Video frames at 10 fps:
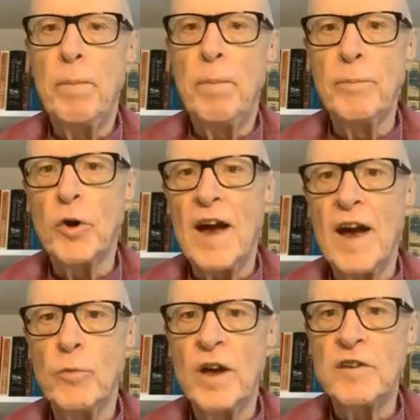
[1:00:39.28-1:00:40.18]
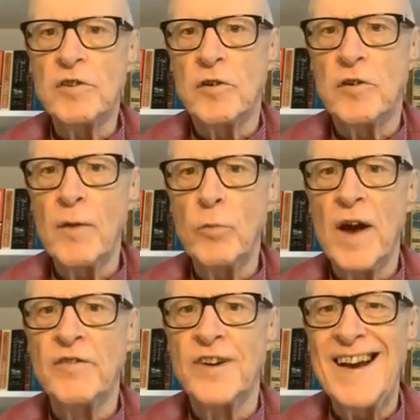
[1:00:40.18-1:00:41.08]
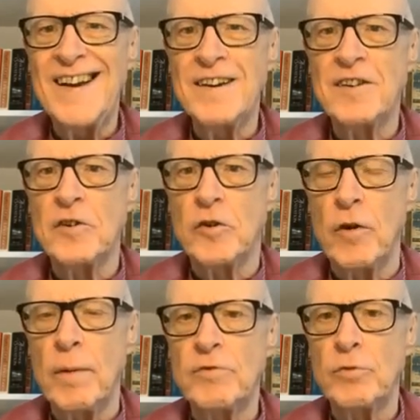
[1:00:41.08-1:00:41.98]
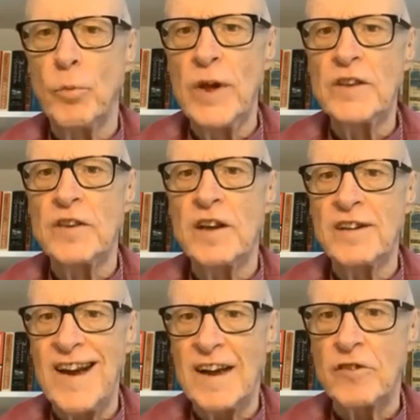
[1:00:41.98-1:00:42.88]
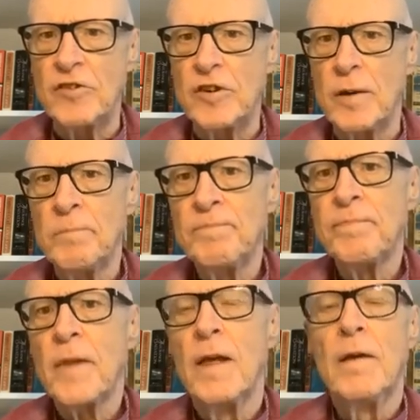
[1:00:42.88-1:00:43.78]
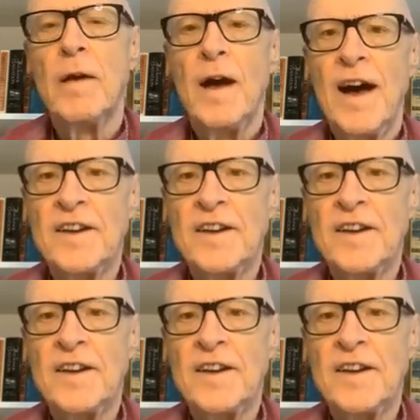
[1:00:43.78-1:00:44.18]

But Bible Gateway is a great way of getting to grips with the text yeah.